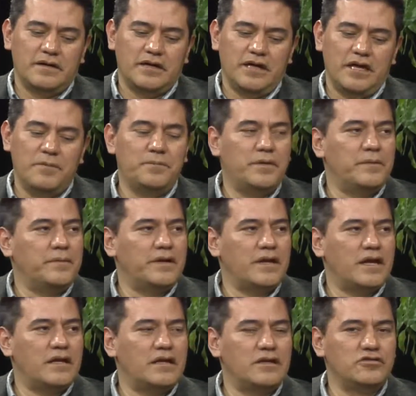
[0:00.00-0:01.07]
implement
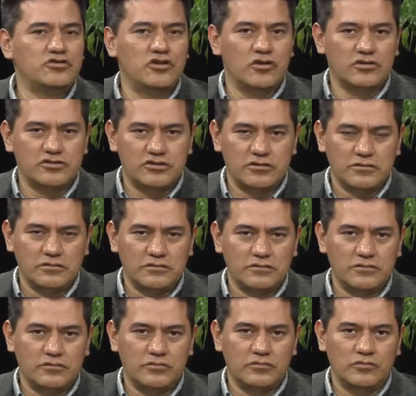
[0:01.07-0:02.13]
an injunction
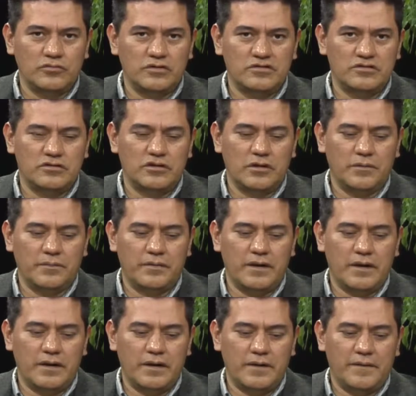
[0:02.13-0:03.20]
to stop
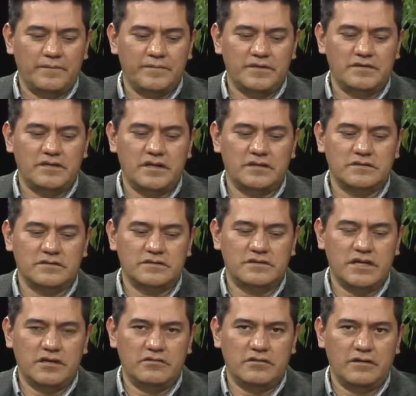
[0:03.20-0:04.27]
this
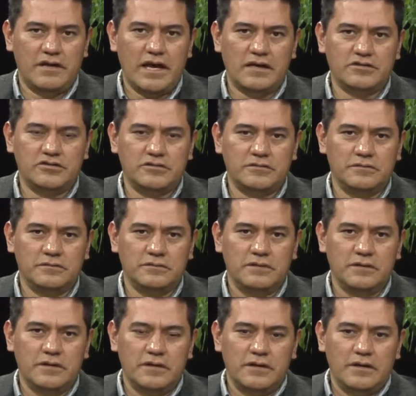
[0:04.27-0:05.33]
executive action,
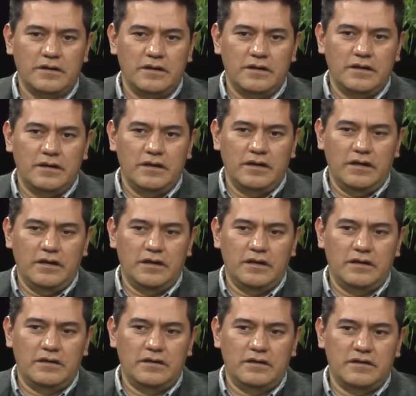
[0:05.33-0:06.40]

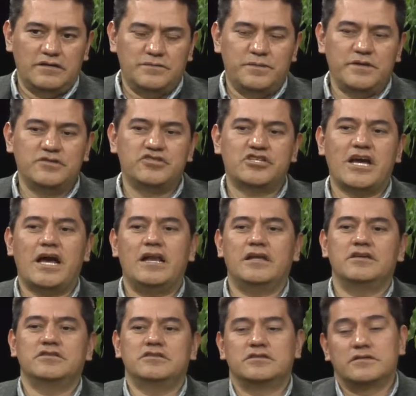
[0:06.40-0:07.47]
and it's being
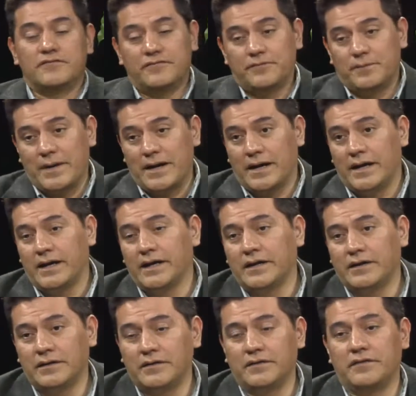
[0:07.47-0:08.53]
challenged
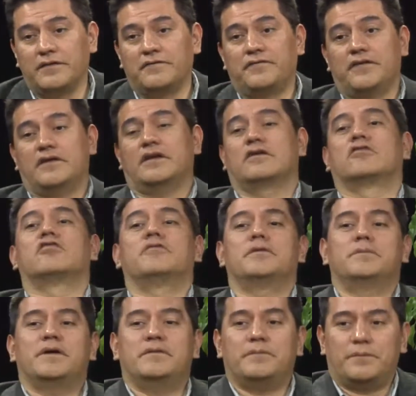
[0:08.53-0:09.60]
by the federal
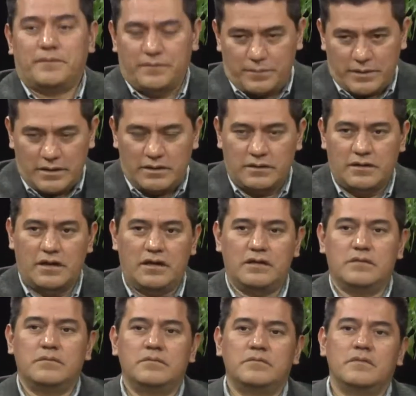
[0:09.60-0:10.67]
government.
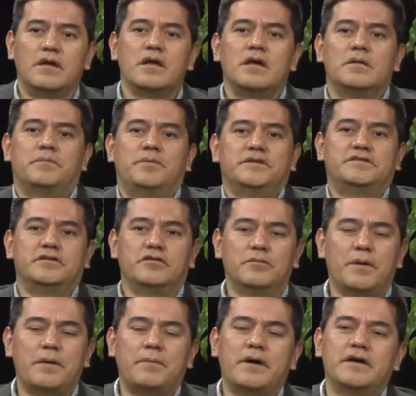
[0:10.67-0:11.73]
And President
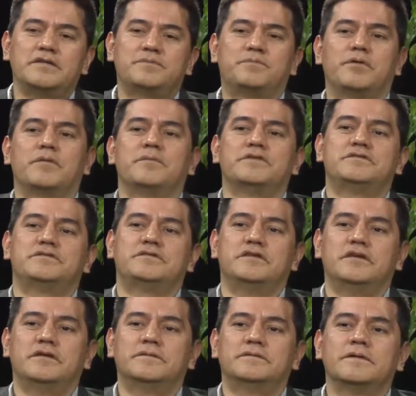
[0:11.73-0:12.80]
Obama is
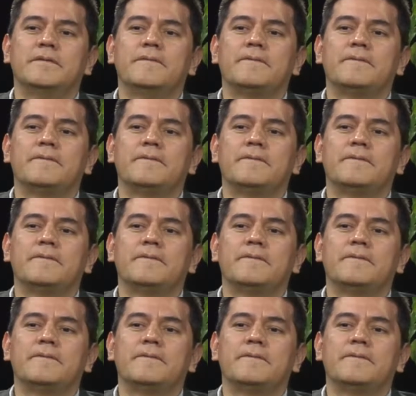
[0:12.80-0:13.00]
promising